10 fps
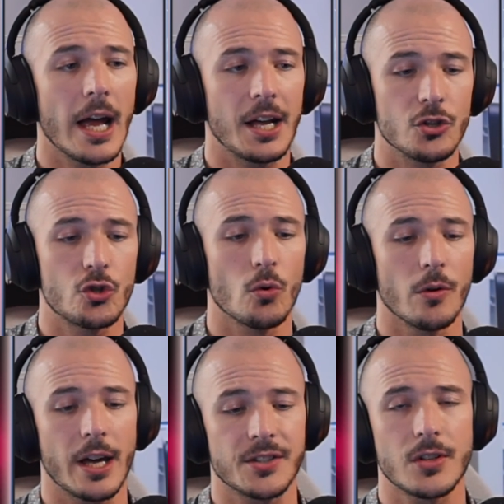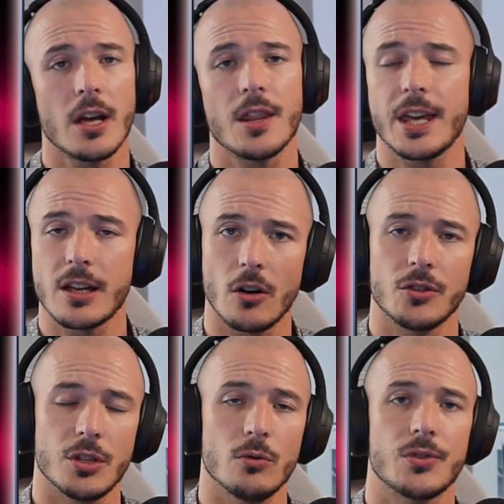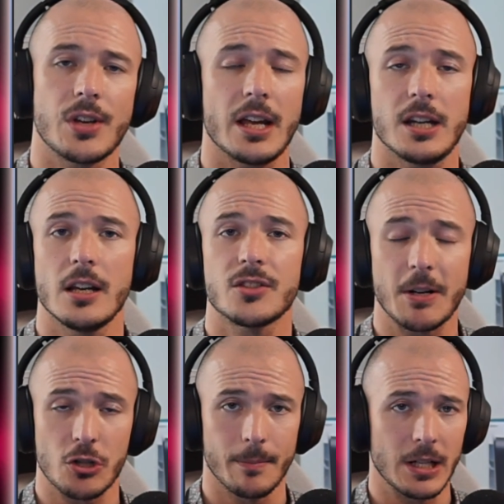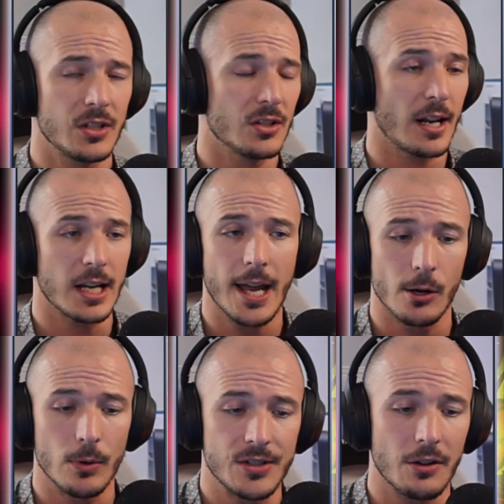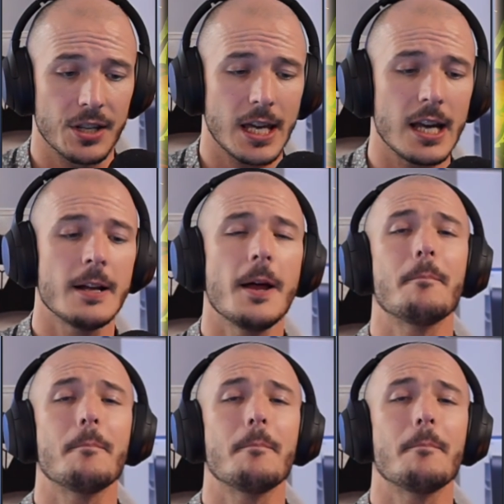and ensure that they can't use any special abilities, any AoEs out the gate.